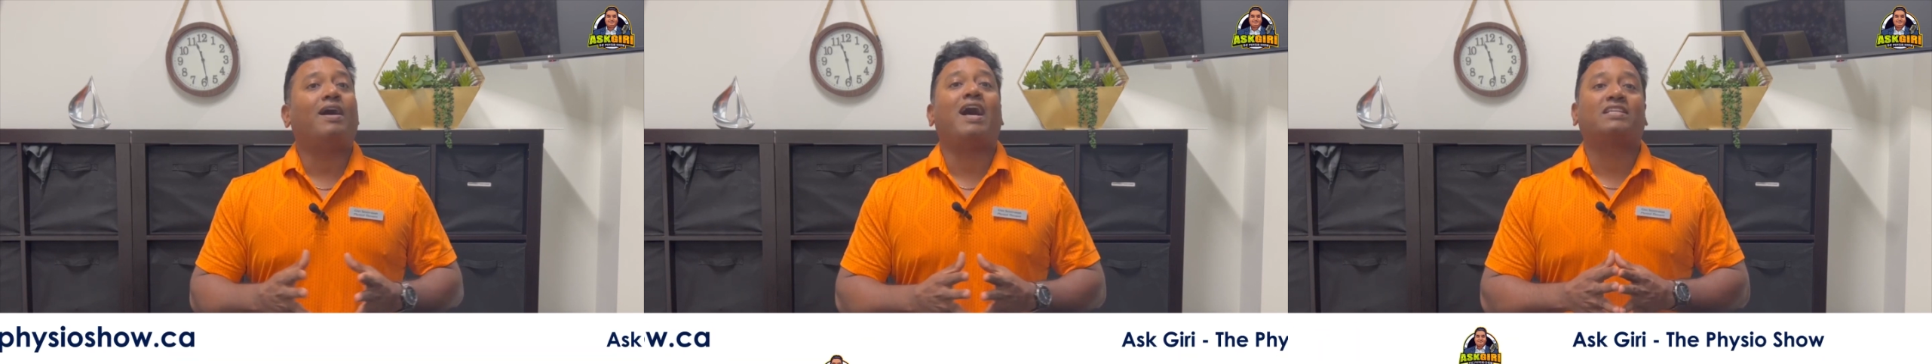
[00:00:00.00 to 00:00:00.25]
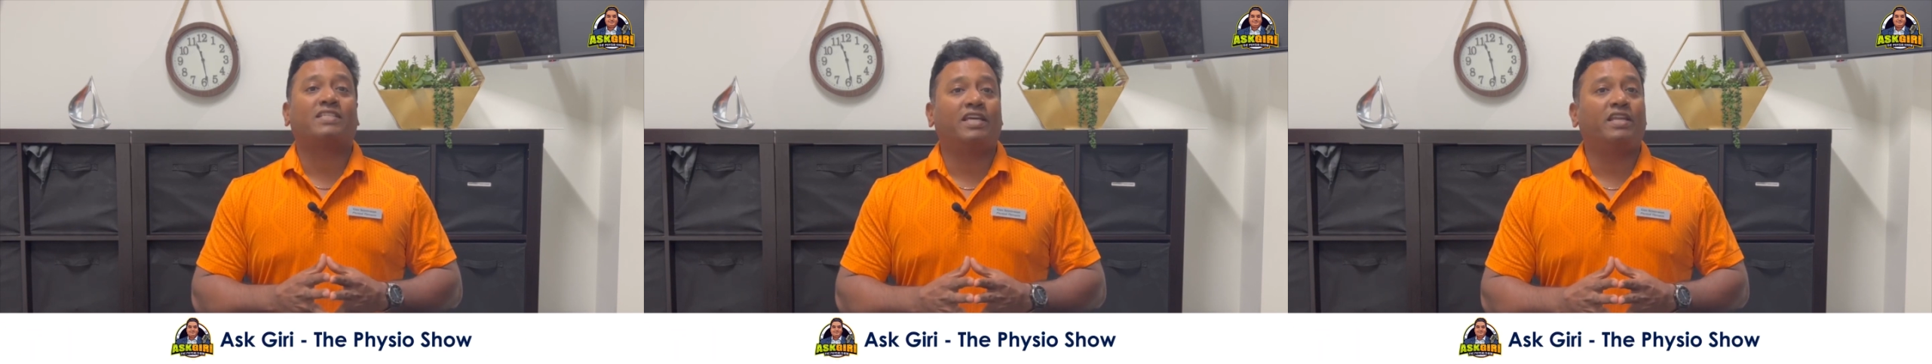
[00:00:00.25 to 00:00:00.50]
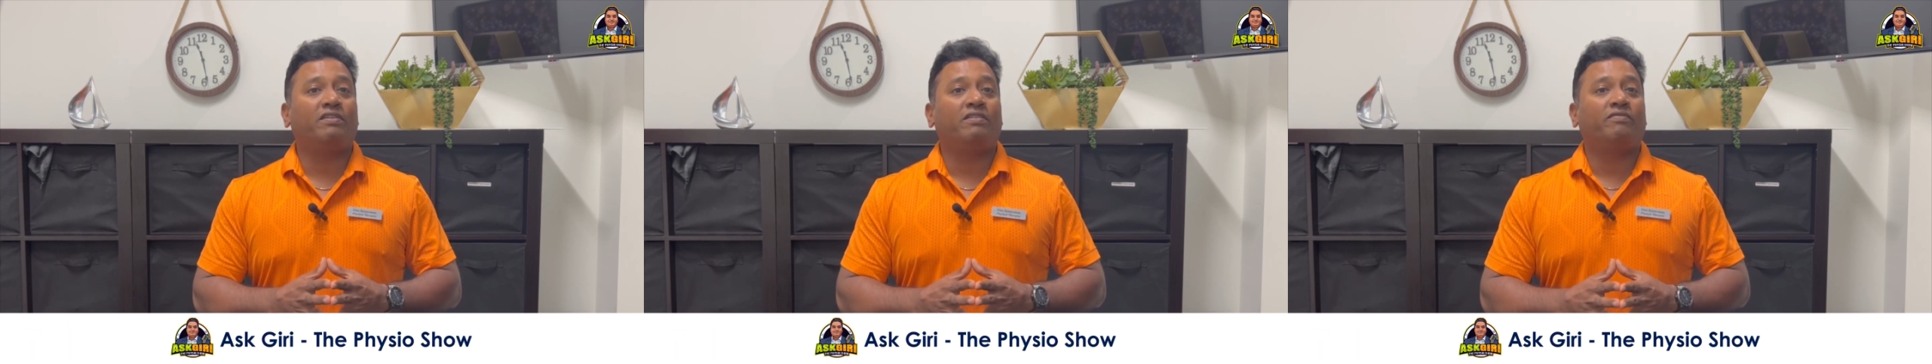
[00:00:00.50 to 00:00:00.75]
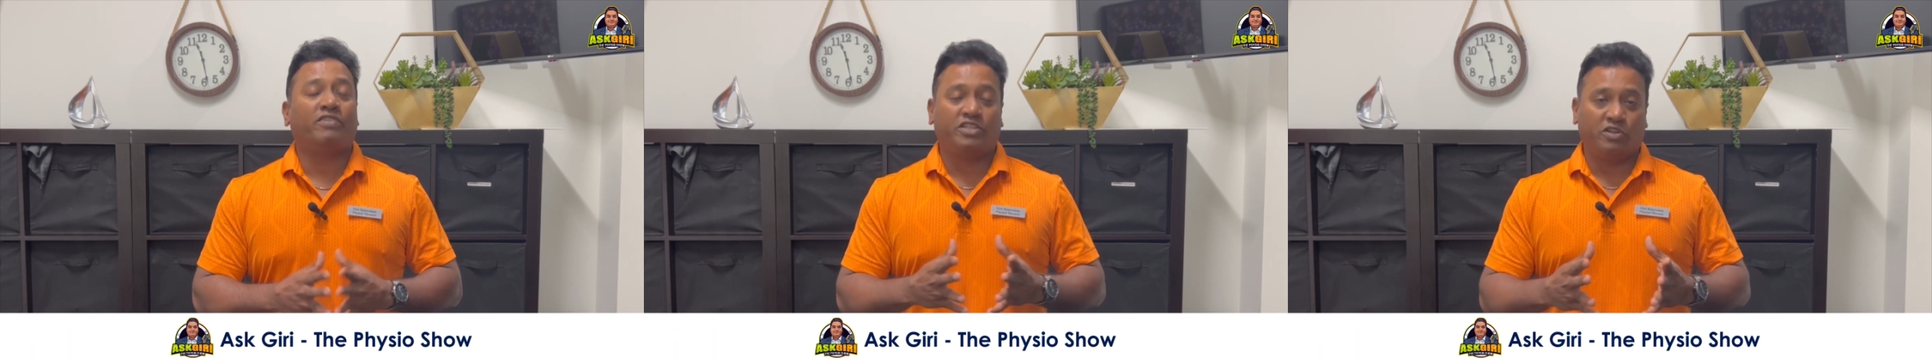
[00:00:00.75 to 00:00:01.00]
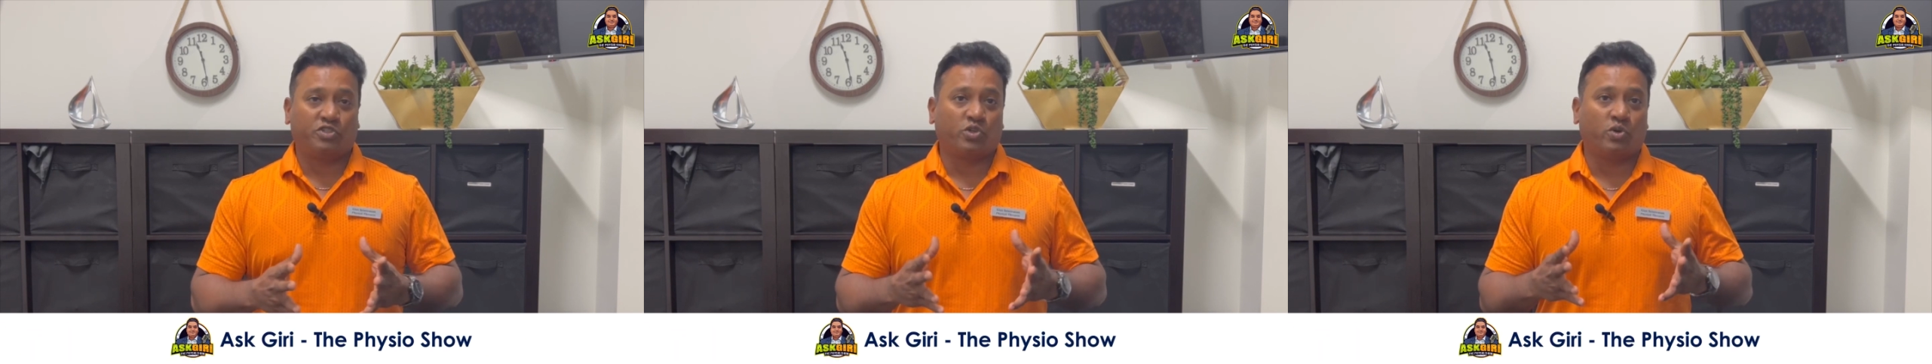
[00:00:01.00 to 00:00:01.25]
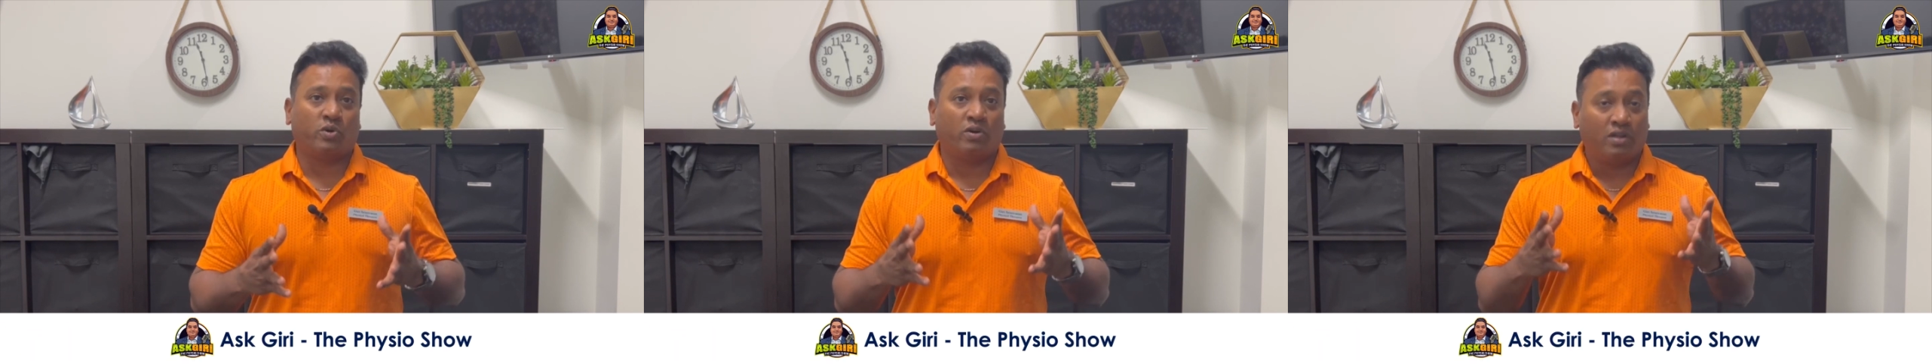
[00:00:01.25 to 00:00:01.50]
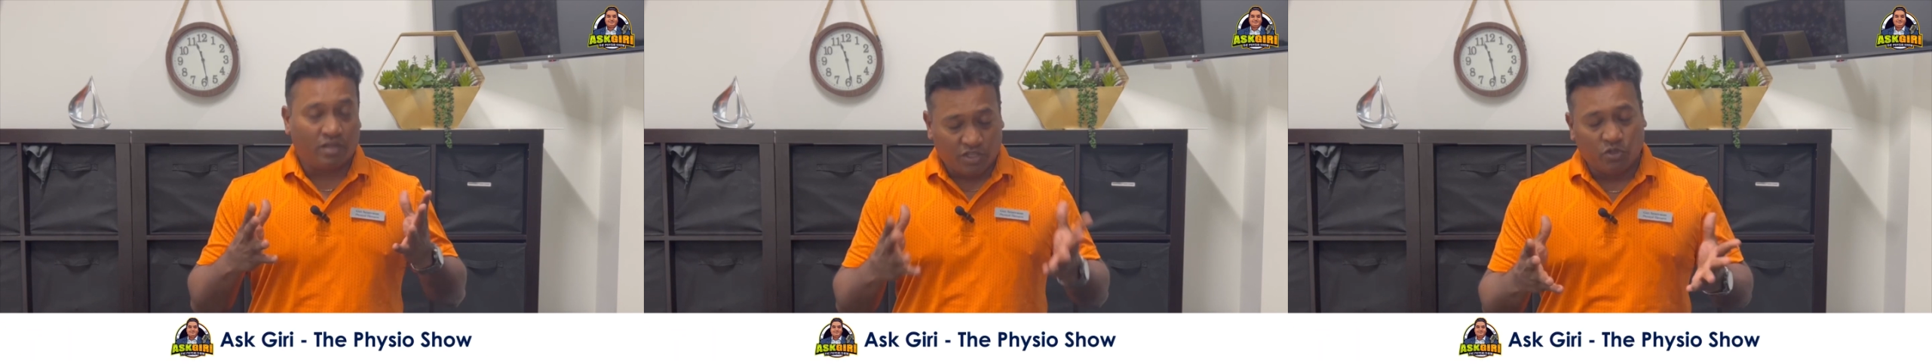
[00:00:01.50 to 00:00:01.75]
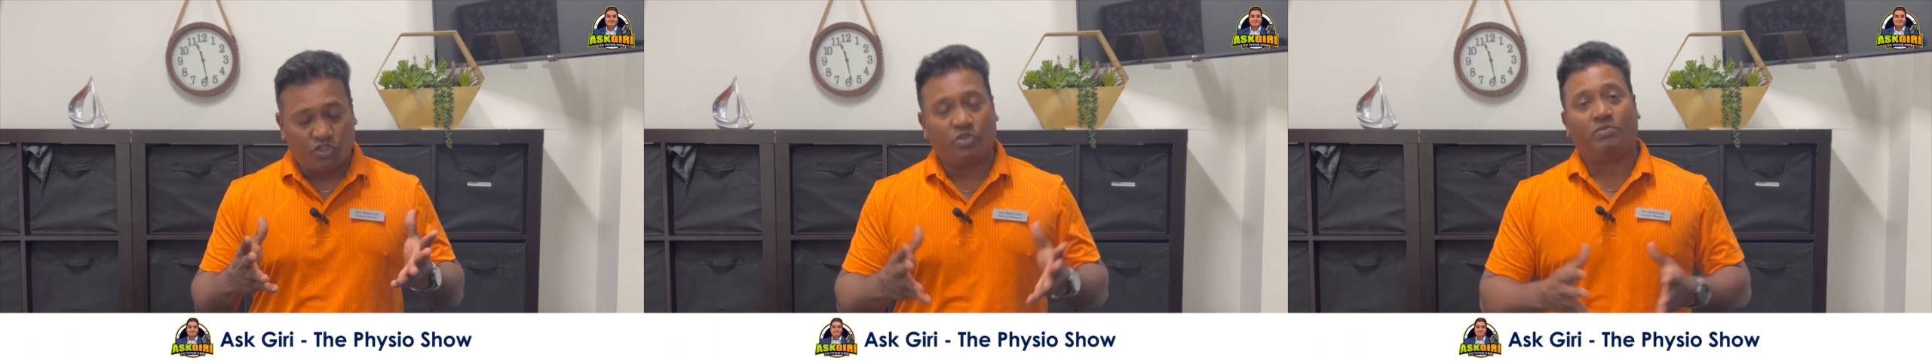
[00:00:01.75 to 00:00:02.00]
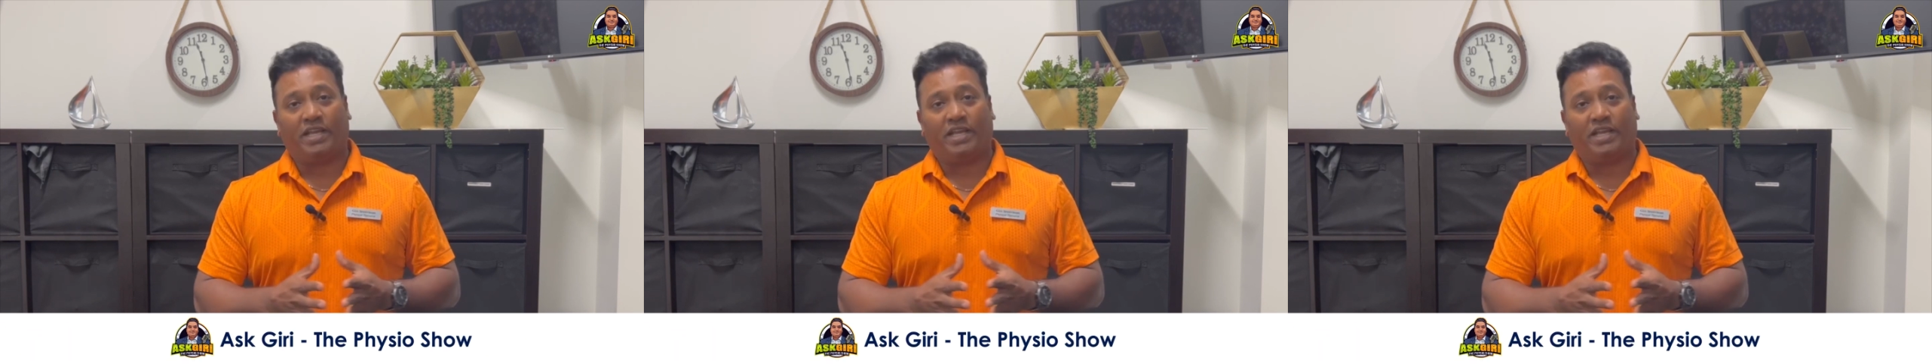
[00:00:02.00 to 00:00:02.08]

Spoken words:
Ask Giri Physio Show YouTube